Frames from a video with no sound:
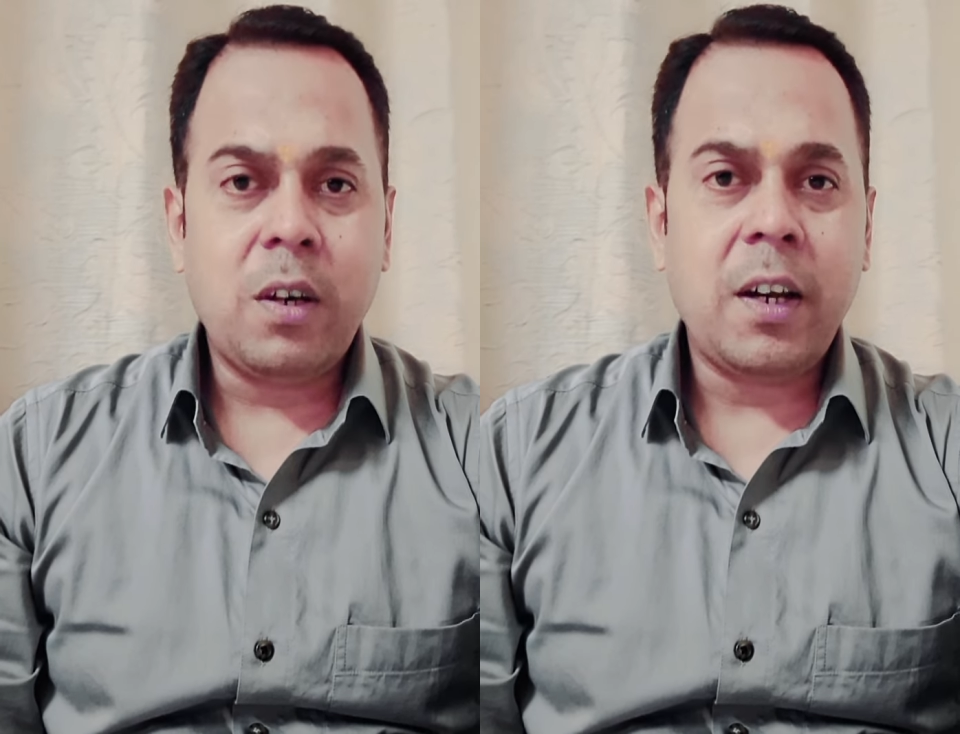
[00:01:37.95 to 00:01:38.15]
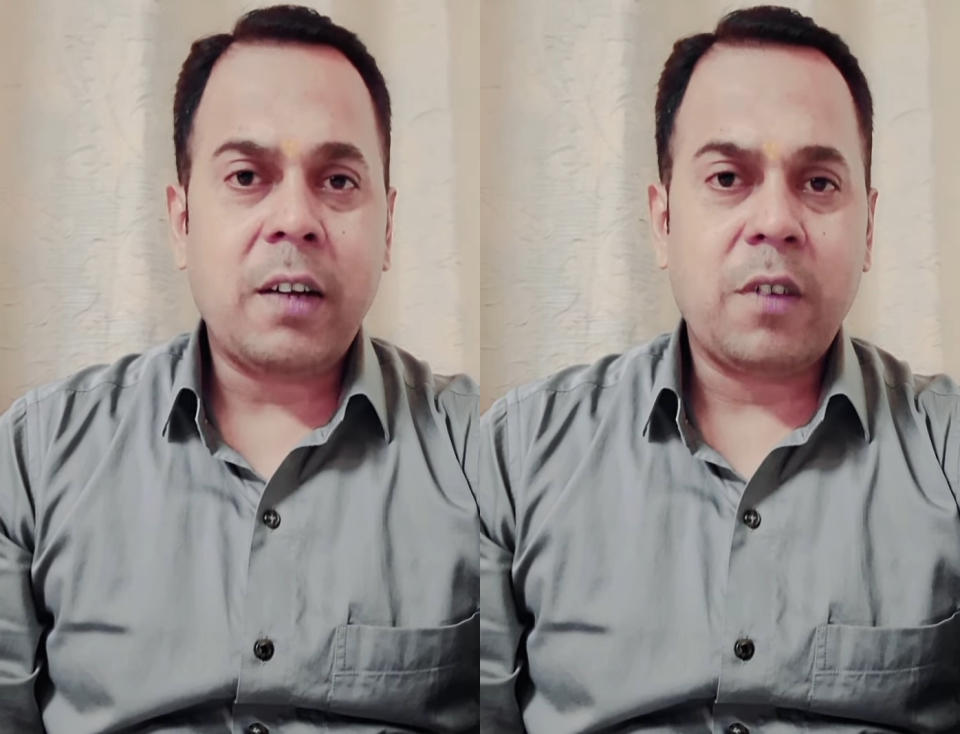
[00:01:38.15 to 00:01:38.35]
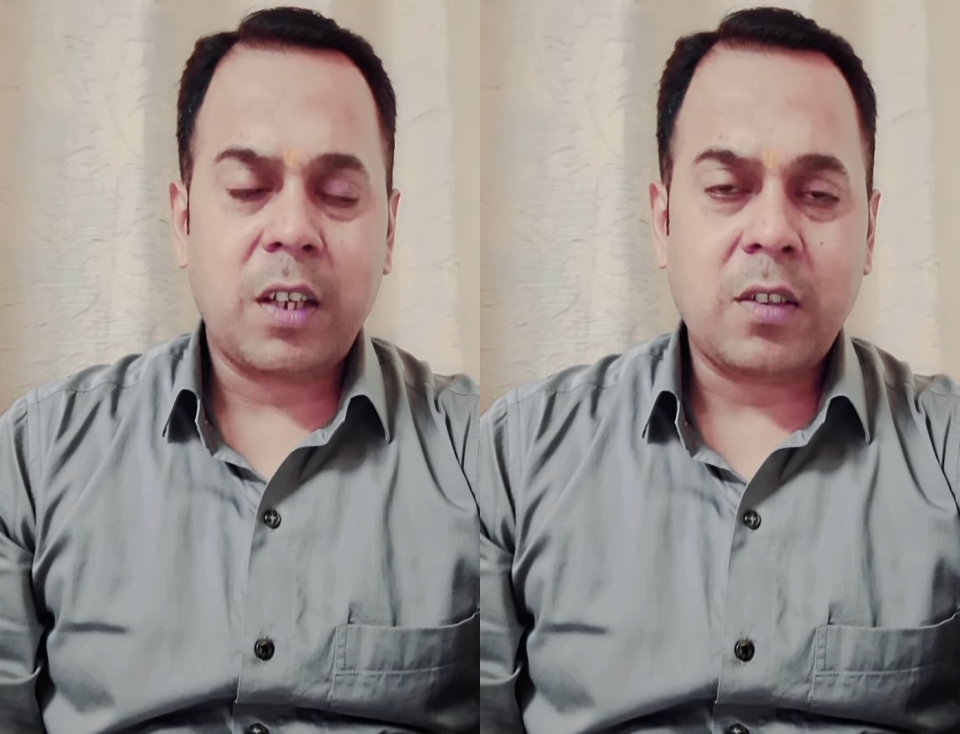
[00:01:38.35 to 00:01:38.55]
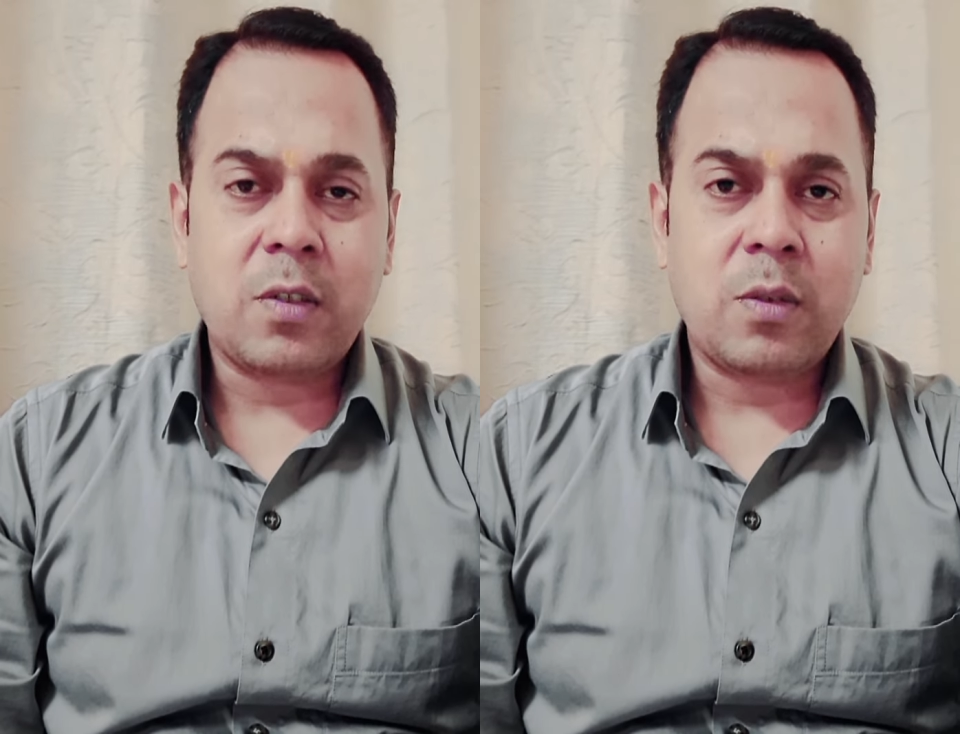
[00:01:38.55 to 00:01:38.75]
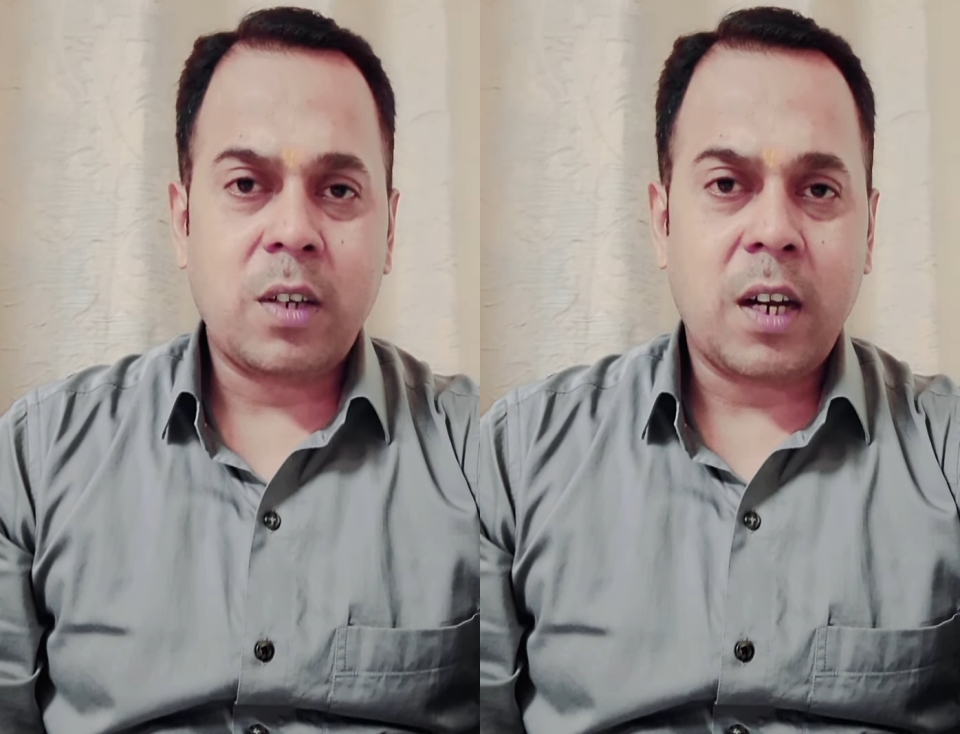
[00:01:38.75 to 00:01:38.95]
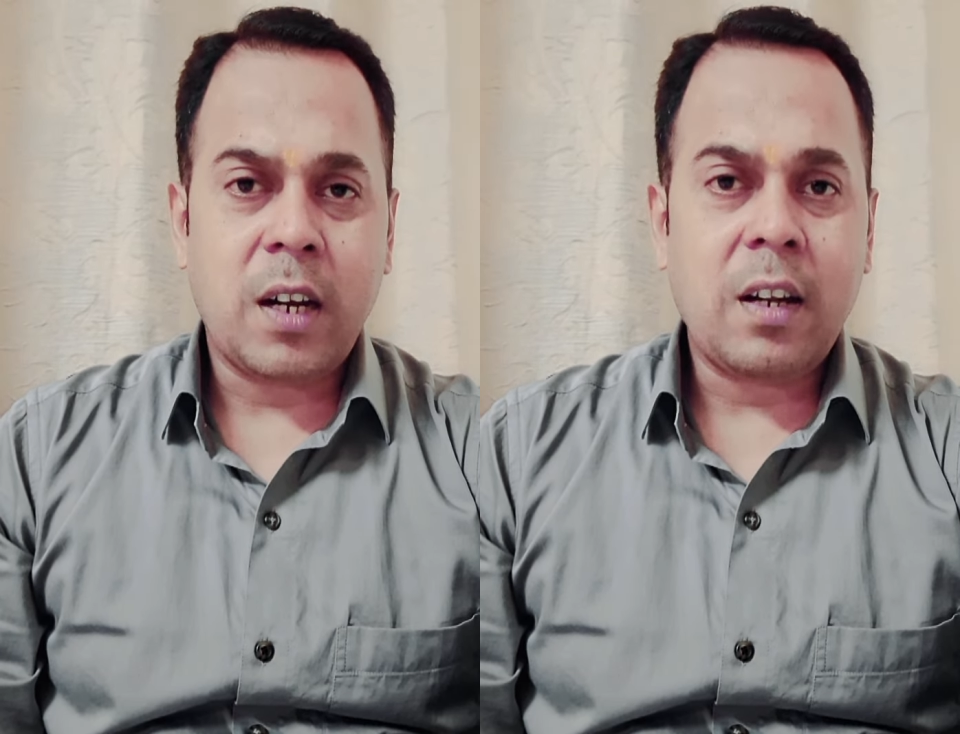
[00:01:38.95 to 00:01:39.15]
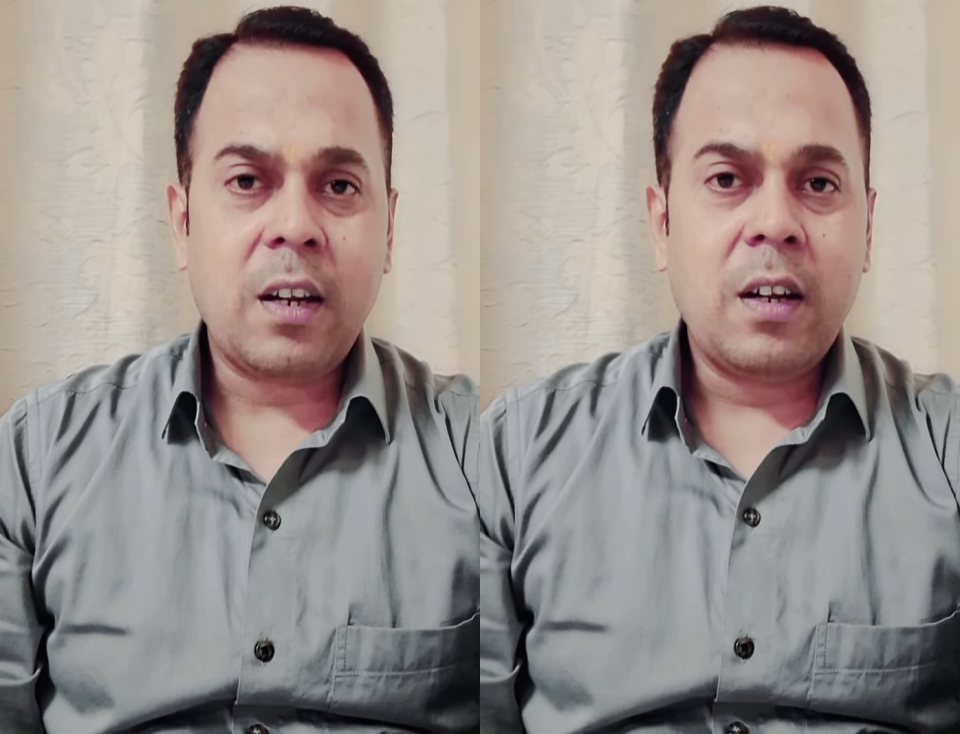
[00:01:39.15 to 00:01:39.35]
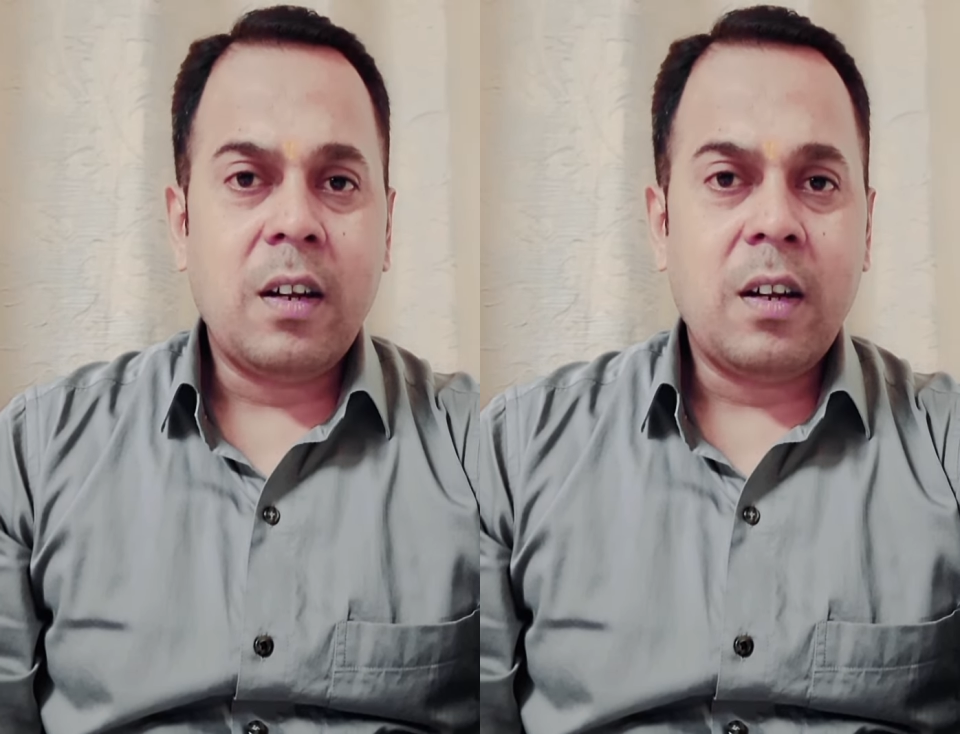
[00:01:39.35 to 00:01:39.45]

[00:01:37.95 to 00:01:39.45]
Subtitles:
connect with us to get